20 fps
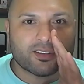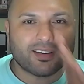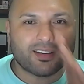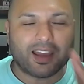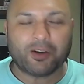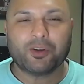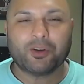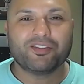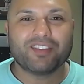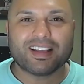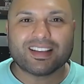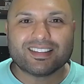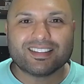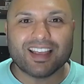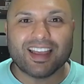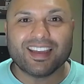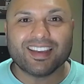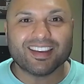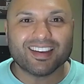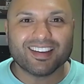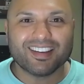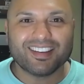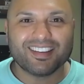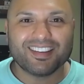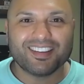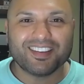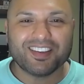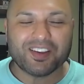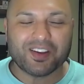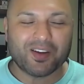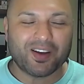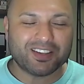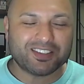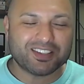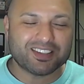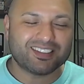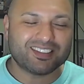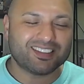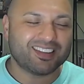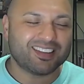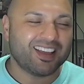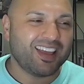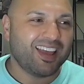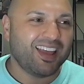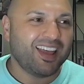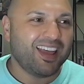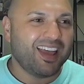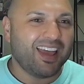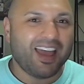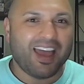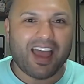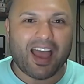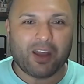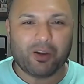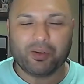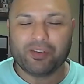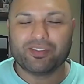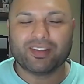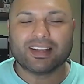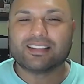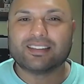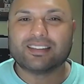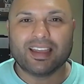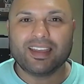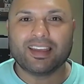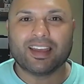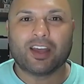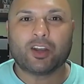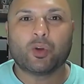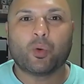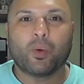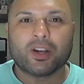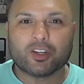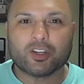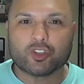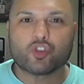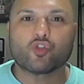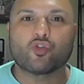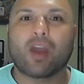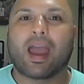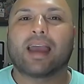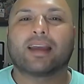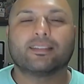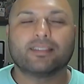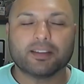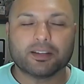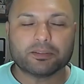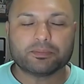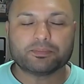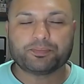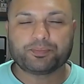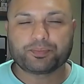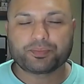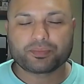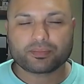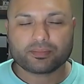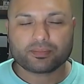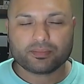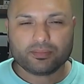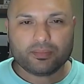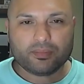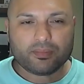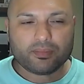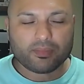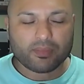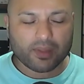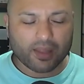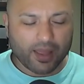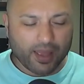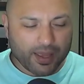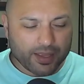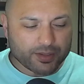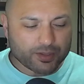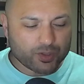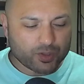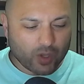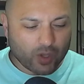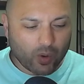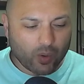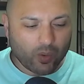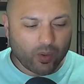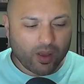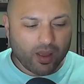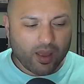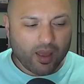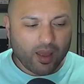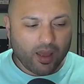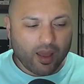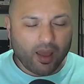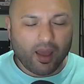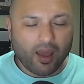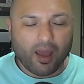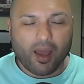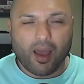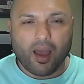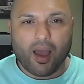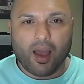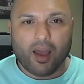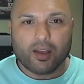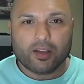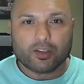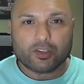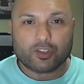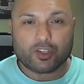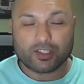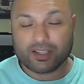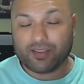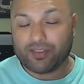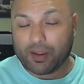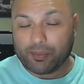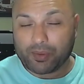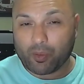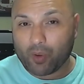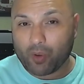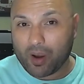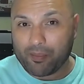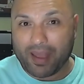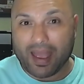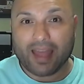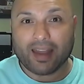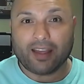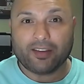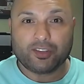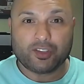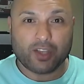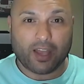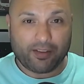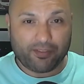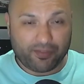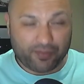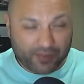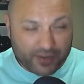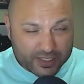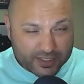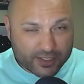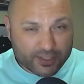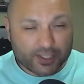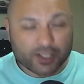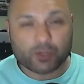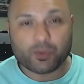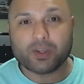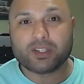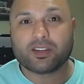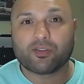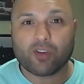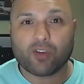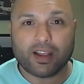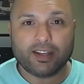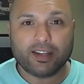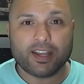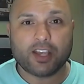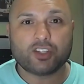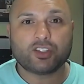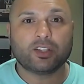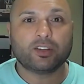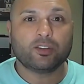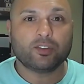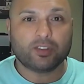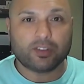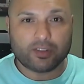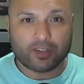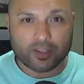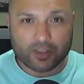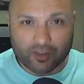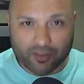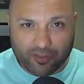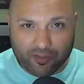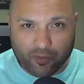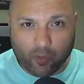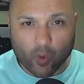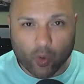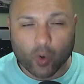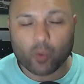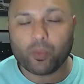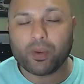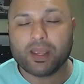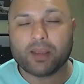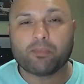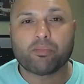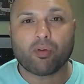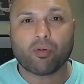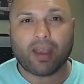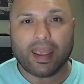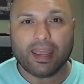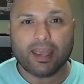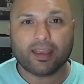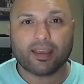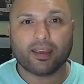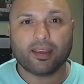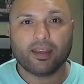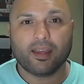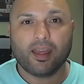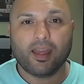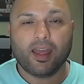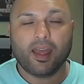I don't even like saying it. I don't even like saying it. I don't want to attract it. And so, just to give an update where I'm at, I finished the 6 weeks of radiation, did the 4 week break.